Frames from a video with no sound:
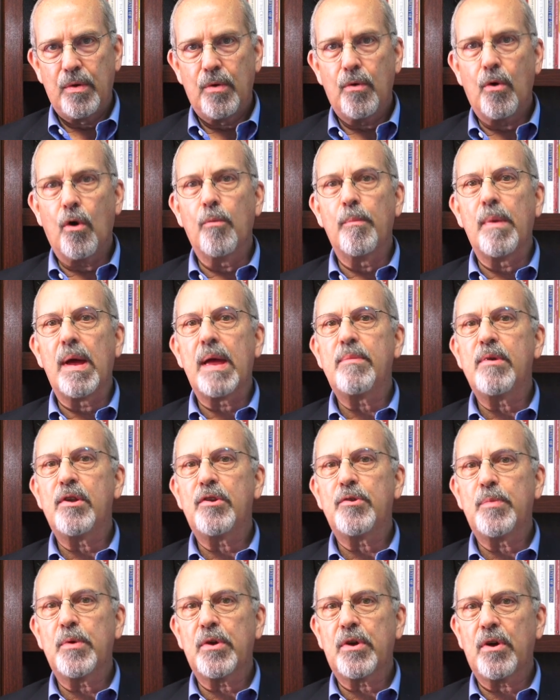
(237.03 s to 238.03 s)
Or maybe
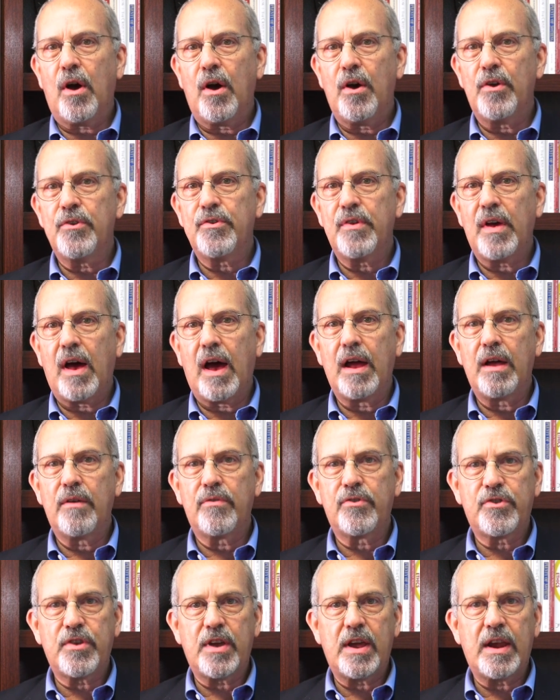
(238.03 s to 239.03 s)
it's because I have
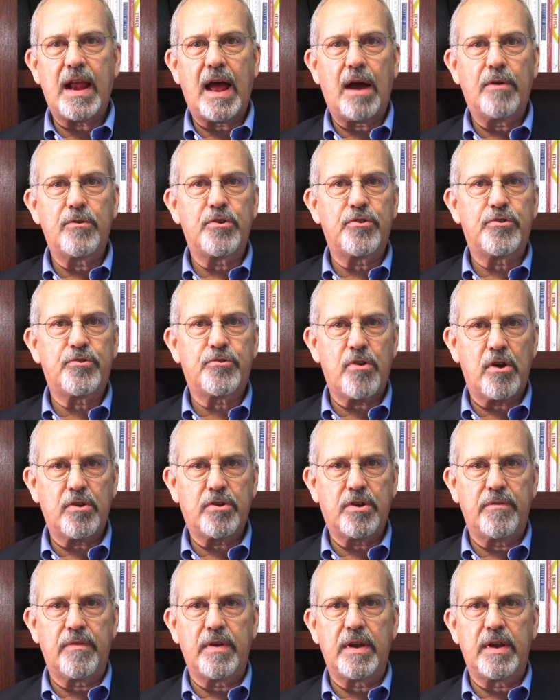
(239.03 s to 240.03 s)
seen how destructive